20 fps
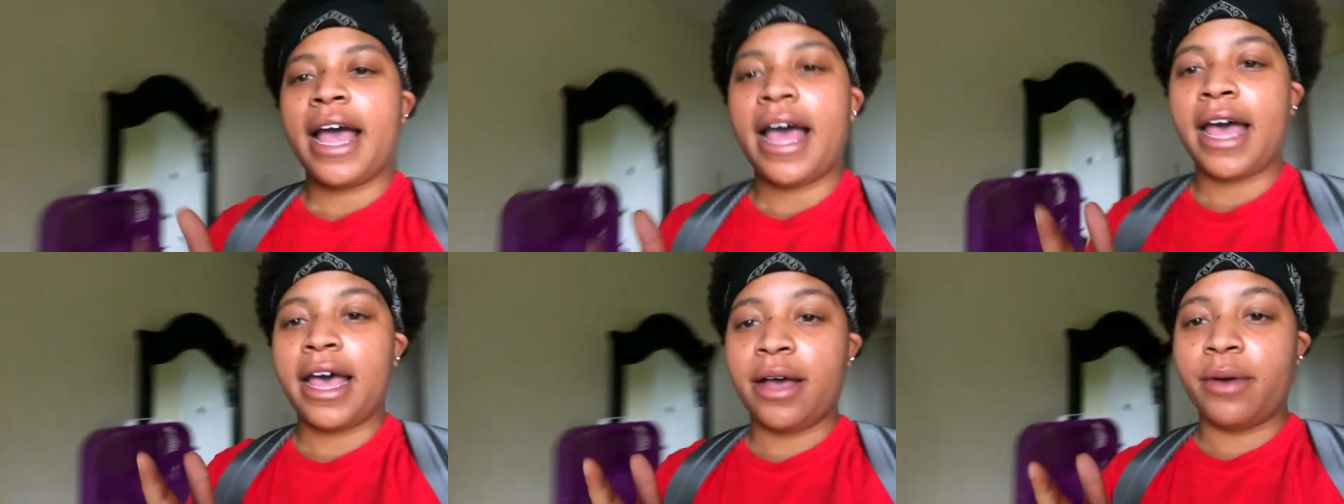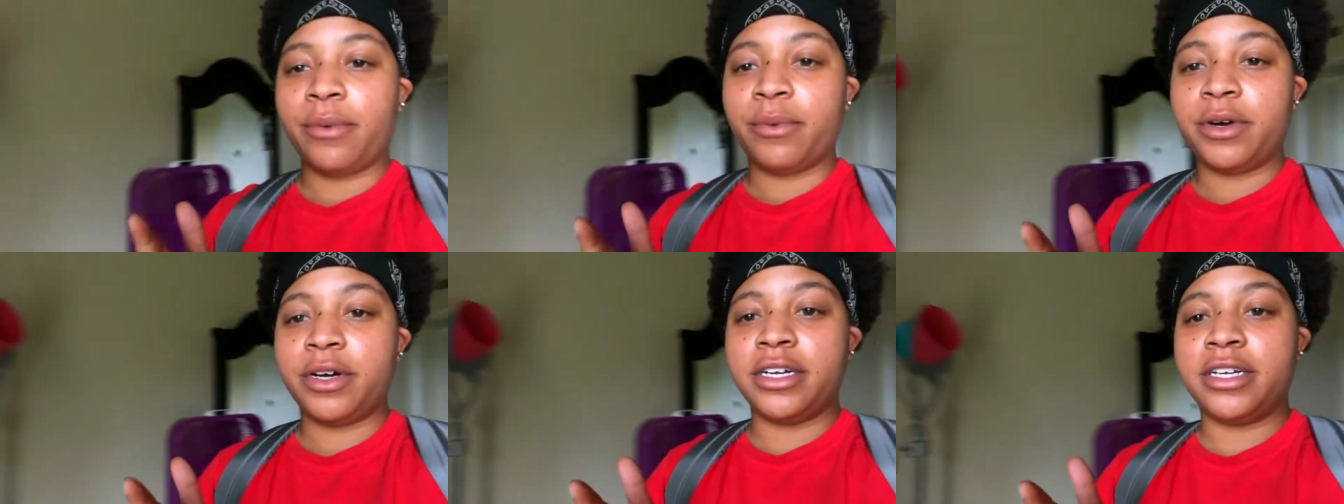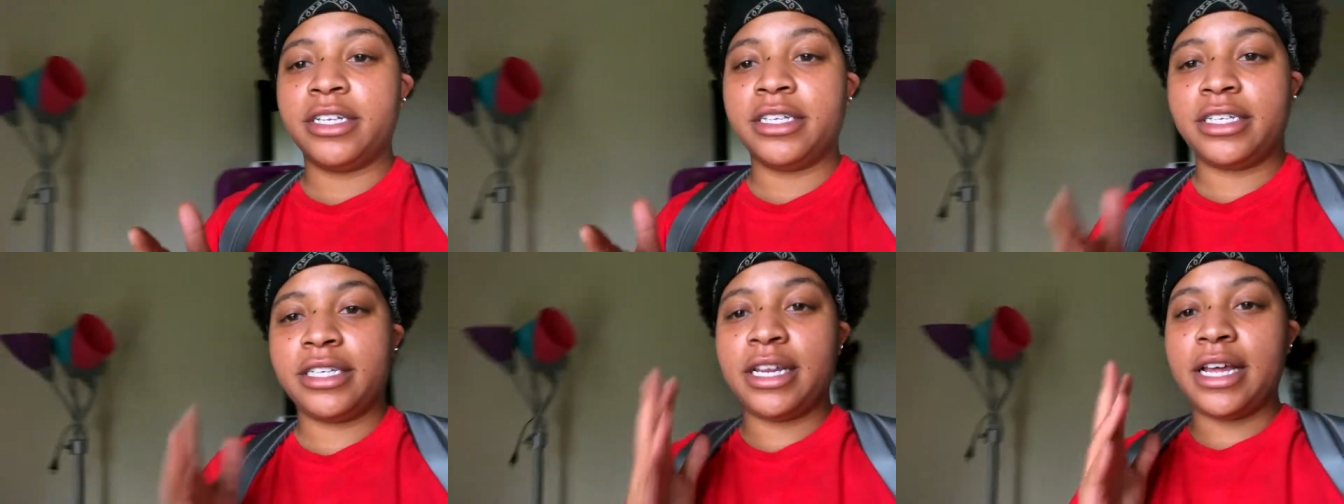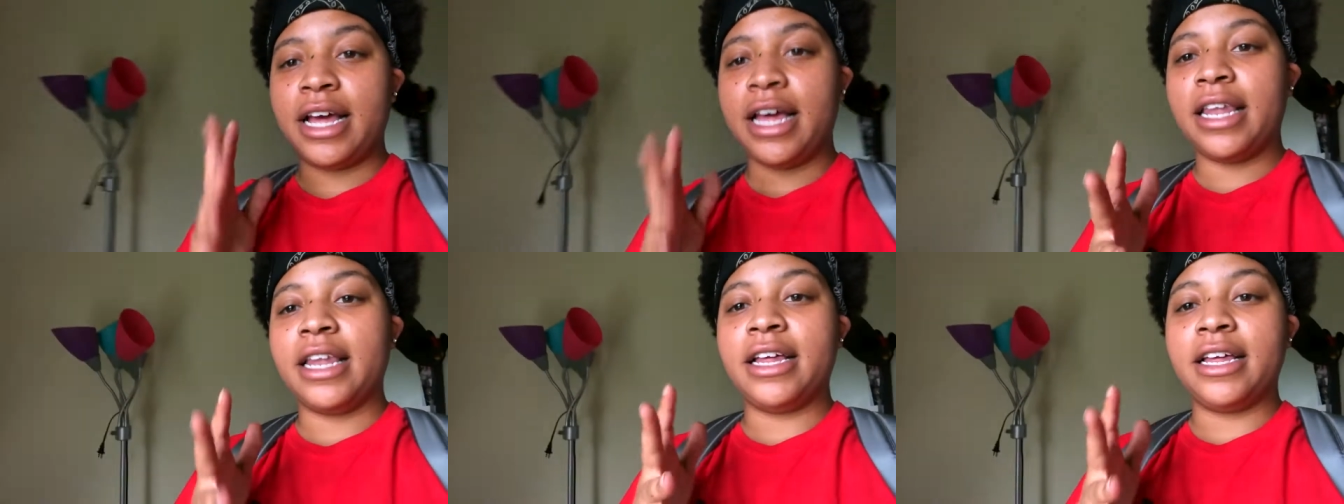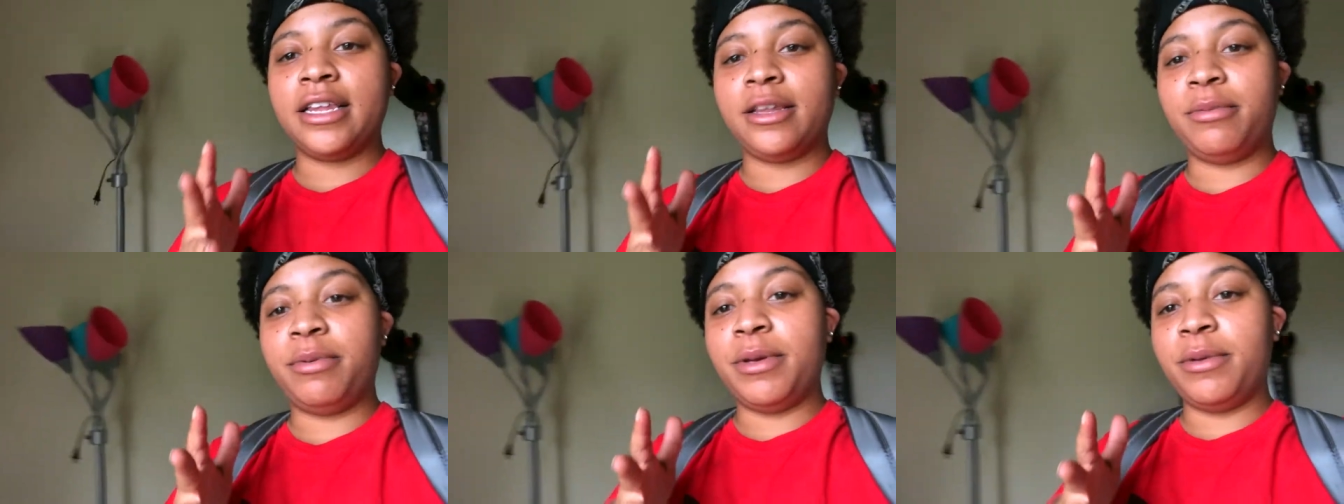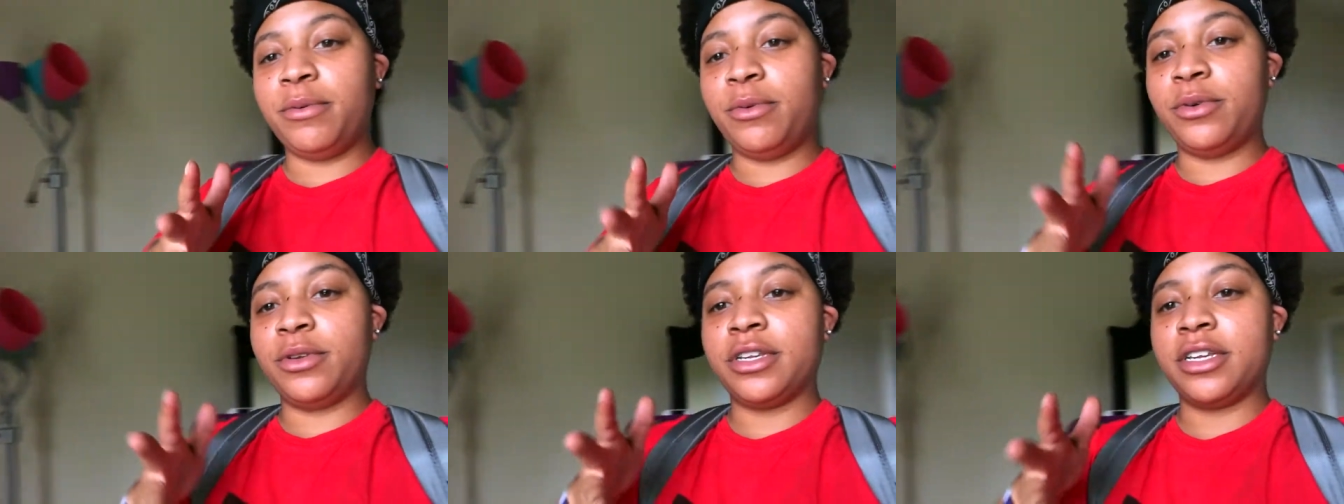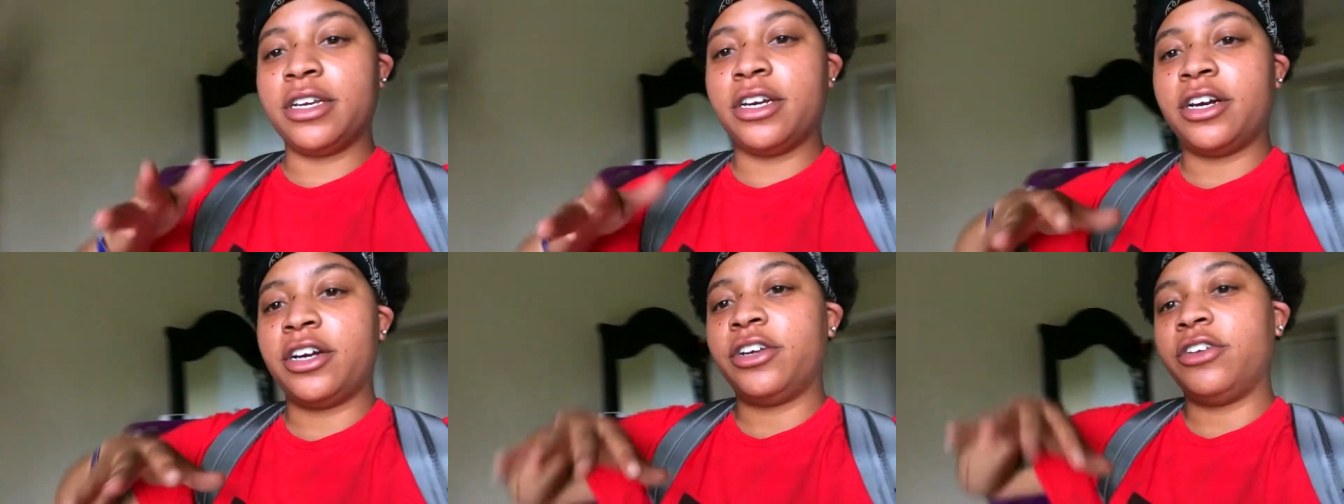had was and how the other people was
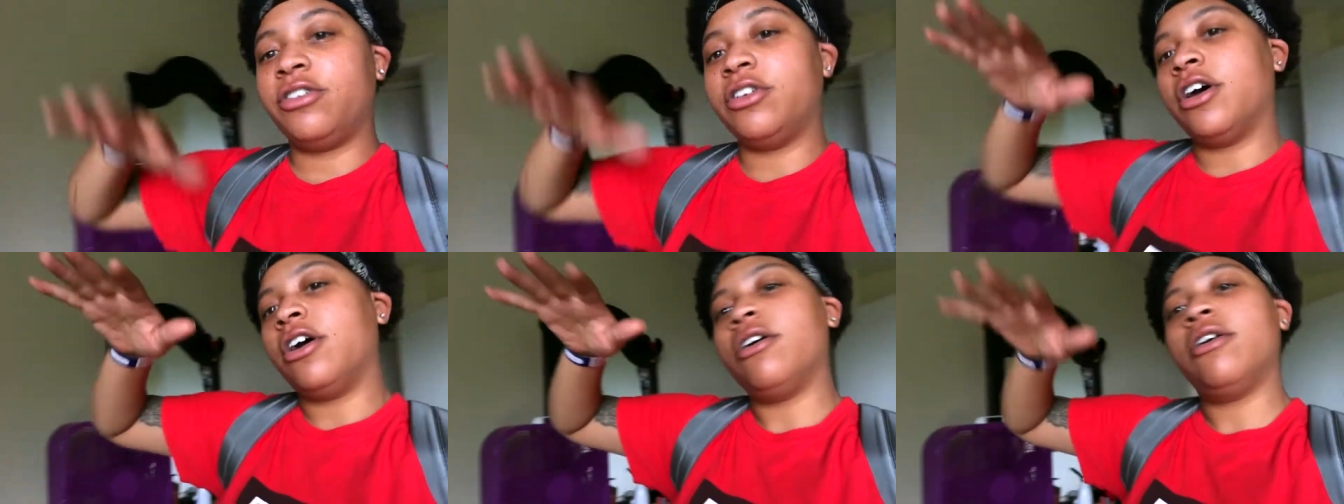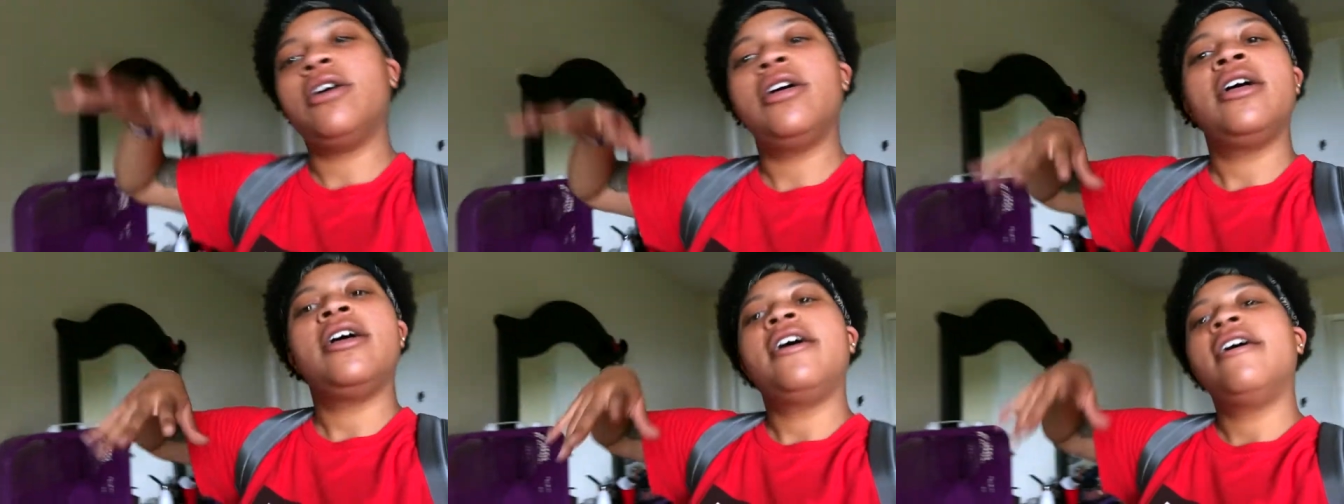in there, you know,